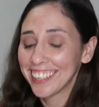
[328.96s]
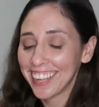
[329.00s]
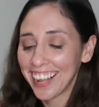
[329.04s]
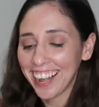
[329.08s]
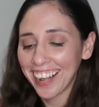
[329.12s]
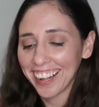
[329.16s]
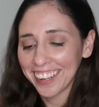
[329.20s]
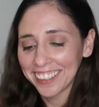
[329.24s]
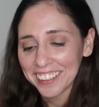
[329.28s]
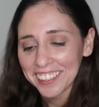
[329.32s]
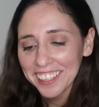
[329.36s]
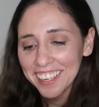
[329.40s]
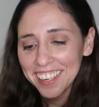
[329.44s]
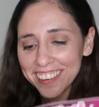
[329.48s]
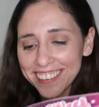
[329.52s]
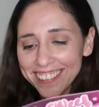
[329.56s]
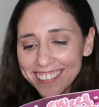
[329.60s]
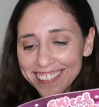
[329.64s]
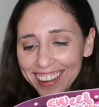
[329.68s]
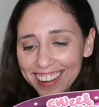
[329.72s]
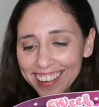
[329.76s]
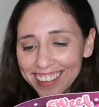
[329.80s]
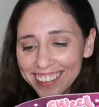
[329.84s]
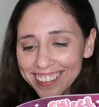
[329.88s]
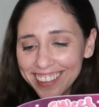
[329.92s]
yeah,
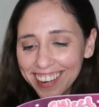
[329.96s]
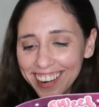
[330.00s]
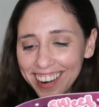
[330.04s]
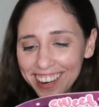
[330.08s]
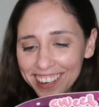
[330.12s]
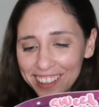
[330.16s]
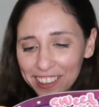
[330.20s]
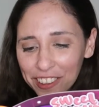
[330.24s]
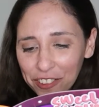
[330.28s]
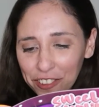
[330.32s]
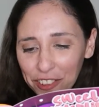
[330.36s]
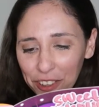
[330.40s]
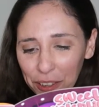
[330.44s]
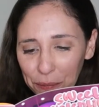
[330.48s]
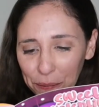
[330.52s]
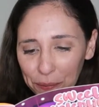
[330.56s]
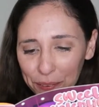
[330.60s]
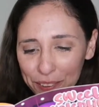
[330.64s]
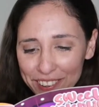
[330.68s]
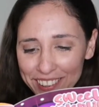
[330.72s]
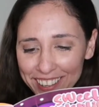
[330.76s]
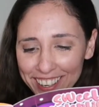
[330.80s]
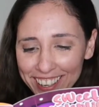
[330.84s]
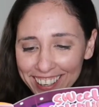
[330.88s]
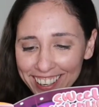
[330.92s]
salad heart
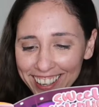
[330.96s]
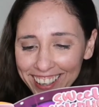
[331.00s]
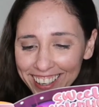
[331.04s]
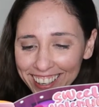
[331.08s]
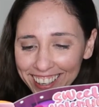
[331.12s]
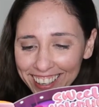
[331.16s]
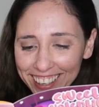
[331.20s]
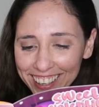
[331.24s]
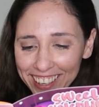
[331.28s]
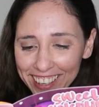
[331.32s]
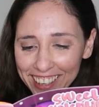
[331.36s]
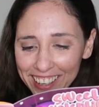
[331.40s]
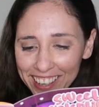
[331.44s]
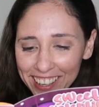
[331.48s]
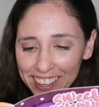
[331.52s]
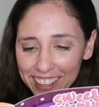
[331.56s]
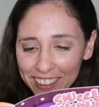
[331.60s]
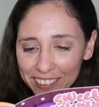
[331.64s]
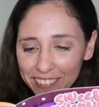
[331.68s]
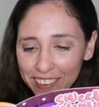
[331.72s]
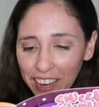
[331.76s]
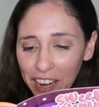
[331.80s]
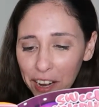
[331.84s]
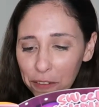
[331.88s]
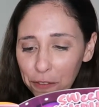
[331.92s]
chips.
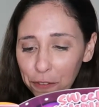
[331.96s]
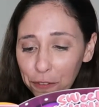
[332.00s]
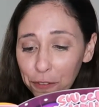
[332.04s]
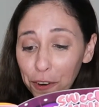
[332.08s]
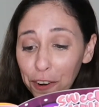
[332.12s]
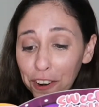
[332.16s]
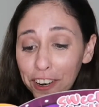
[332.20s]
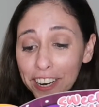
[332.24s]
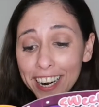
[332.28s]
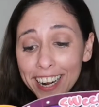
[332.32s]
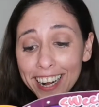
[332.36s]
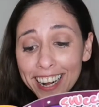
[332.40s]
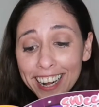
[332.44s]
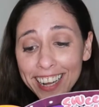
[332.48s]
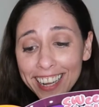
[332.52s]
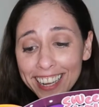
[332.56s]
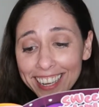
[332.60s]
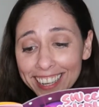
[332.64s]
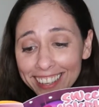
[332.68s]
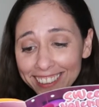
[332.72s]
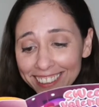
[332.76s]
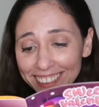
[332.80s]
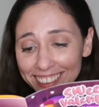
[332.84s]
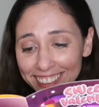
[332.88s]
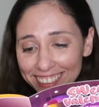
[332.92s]
Time for a
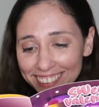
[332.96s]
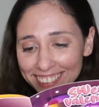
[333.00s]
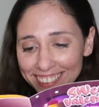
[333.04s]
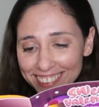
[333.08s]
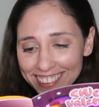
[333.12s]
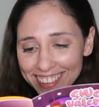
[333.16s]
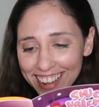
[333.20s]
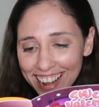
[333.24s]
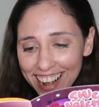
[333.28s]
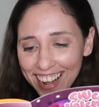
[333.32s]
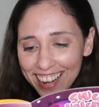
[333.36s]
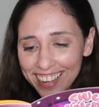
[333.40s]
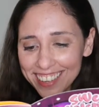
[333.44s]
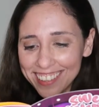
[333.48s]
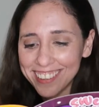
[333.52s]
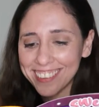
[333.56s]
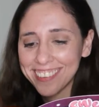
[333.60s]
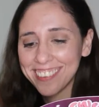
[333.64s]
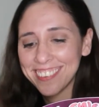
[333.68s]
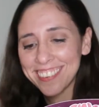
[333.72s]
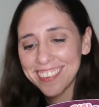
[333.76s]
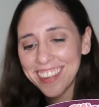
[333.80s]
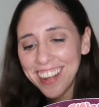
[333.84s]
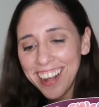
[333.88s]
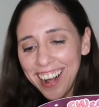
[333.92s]
healthy
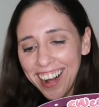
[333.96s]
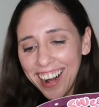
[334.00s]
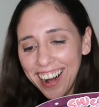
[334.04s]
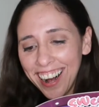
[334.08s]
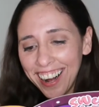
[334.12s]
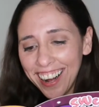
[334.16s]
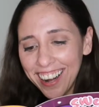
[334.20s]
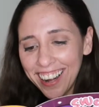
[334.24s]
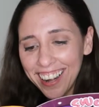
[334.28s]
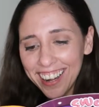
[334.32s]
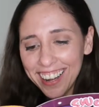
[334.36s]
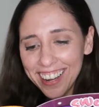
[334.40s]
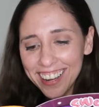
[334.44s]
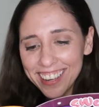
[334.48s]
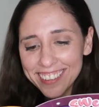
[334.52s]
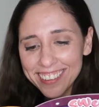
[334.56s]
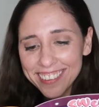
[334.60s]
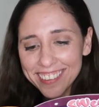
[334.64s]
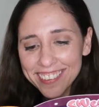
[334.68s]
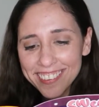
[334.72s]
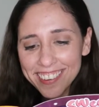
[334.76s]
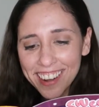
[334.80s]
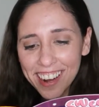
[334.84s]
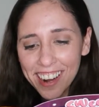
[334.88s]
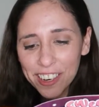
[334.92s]
snacks.
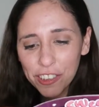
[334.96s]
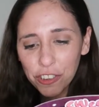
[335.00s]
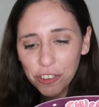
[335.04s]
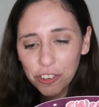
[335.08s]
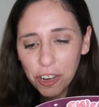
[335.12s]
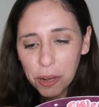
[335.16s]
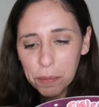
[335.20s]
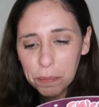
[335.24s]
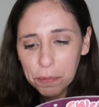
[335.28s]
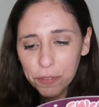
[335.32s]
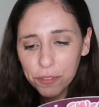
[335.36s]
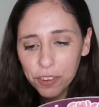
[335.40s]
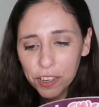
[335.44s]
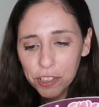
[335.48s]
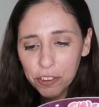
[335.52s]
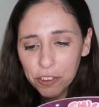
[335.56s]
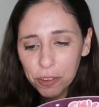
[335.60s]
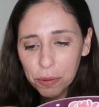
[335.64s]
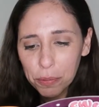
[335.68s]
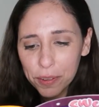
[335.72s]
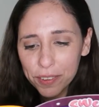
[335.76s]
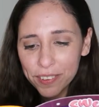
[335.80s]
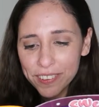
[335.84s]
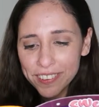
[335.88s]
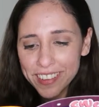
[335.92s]
These heart-shaped
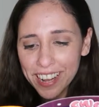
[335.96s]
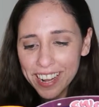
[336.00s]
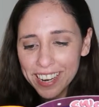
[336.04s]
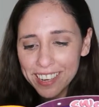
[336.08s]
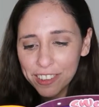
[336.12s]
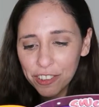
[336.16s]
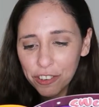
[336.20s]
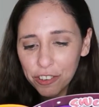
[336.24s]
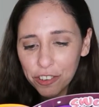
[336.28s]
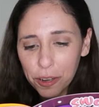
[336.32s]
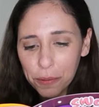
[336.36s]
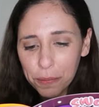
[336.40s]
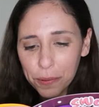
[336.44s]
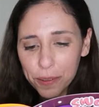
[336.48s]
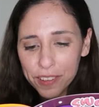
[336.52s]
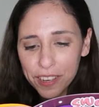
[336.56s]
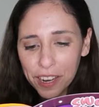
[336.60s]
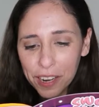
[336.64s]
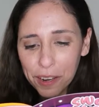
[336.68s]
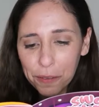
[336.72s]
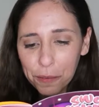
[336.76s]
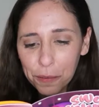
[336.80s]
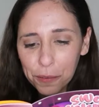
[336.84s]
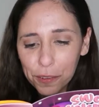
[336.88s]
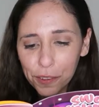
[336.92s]
vegetable salad chips
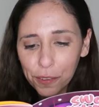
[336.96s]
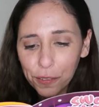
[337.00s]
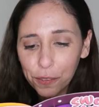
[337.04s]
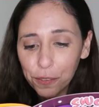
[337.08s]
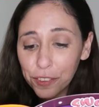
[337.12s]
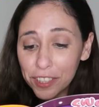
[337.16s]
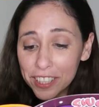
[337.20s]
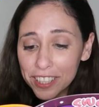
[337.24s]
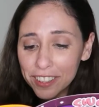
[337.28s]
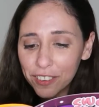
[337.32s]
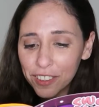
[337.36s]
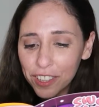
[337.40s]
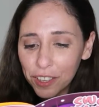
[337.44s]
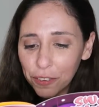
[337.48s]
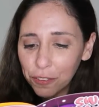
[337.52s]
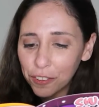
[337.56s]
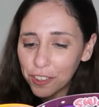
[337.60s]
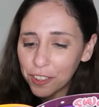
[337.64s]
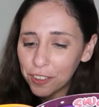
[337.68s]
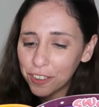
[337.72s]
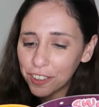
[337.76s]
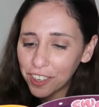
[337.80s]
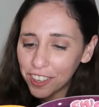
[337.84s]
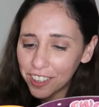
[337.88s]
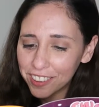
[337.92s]
come with 3
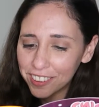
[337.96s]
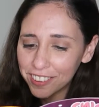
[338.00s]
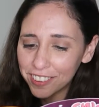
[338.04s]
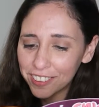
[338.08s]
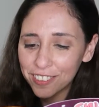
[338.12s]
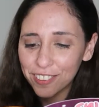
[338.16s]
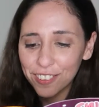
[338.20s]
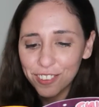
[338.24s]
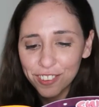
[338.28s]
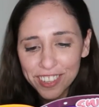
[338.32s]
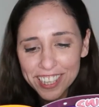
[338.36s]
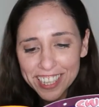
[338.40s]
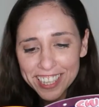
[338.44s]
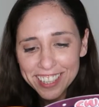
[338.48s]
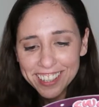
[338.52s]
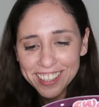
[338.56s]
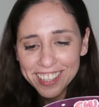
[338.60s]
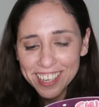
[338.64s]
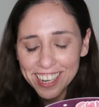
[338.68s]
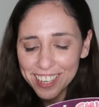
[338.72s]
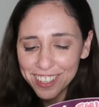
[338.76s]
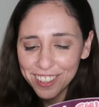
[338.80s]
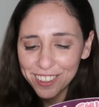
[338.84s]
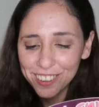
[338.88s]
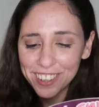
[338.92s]
different colors, red,
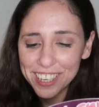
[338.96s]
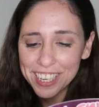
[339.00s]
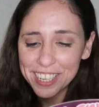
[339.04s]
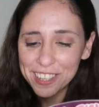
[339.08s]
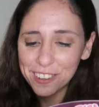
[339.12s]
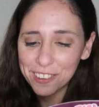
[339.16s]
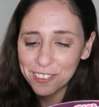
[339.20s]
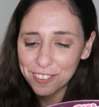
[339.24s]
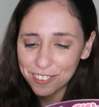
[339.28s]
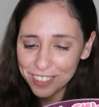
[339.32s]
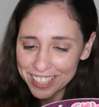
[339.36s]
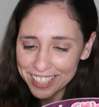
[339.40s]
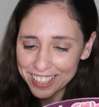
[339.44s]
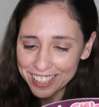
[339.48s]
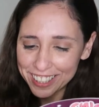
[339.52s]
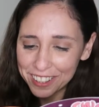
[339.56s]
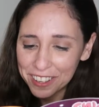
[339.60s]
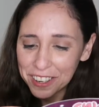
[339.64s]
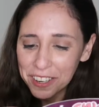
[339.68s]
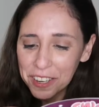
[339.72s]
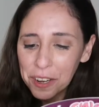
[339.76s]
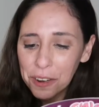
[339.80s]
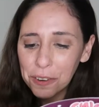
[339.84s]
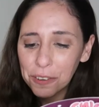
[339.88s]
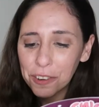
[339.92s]
yellow and green,
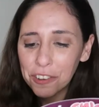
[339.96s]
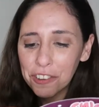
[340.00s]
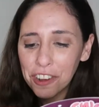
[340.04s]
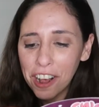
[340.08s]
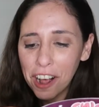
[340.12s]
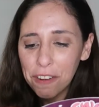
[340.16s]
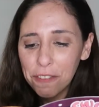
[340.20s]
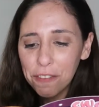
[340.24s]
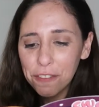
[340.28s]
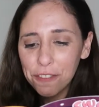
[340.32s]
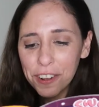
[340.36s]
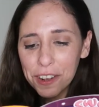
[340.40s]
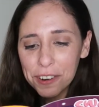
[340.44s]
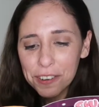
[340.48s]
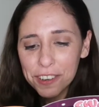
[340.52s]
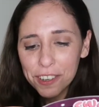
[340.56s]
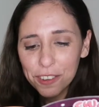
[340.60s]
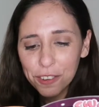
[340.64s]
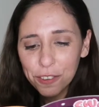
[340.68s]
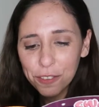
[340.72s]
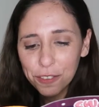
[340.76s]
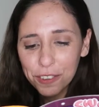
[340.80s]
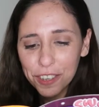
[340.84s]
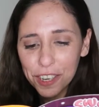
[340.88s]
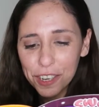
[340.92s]
which have
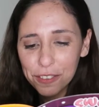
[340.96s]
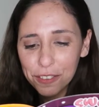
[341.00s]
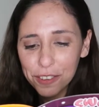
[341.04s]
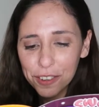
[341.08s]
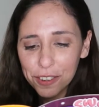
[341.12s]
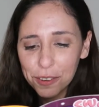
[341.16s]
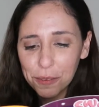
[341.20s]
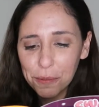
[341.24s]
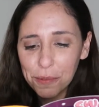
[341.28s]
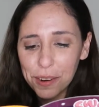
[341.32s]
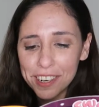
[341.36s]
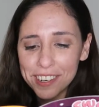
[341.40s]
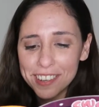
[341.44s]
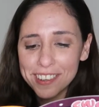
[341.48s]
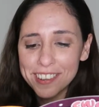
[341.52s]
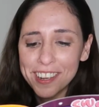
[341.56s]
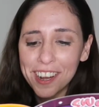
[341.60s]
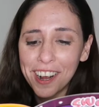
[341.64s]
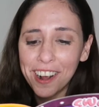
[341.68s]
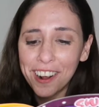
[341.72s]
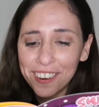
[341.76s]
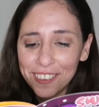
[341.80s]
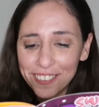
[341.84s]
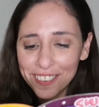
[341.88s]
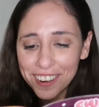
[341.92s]
various flavors
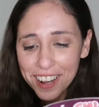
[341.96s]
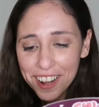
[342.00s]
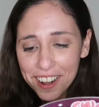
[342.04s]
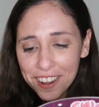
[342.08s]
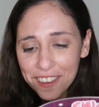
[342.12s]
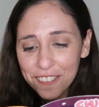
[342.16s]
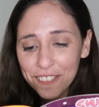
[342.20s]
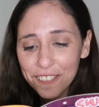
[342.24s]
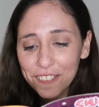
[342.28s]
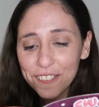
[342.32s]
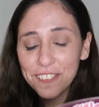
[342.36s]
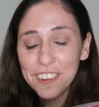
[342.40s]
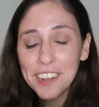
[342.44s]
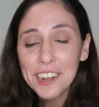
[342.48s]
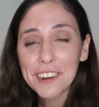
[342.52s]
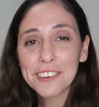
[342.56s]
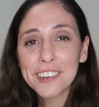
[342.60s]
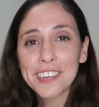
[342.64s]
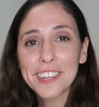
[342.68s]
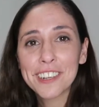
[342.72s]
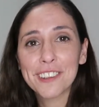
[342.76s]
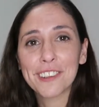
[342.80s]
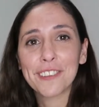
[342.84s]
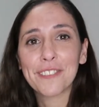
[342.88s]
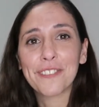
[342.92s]
based on
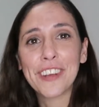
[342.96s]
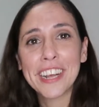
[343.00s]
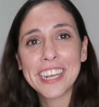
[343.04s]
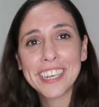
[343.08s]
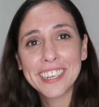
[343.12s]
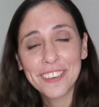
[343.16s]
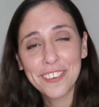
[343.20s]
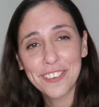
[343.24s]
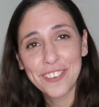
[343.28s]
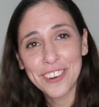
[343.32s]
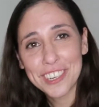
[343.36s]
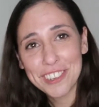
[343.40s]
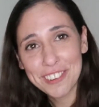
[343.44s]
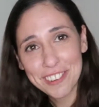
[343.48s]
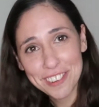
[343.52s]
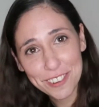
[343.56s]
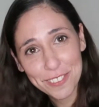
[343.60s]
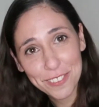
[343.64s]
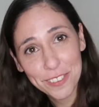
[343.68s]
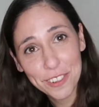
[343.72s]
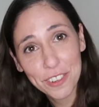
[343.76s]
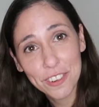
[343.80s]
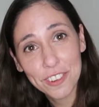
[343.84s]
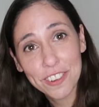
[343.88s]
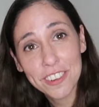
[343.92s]
various
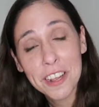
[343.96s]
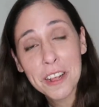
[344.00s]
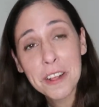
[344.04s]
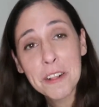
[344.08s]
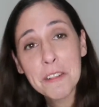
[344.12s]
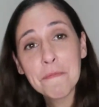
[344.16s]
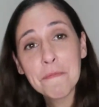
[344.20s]
vegetables.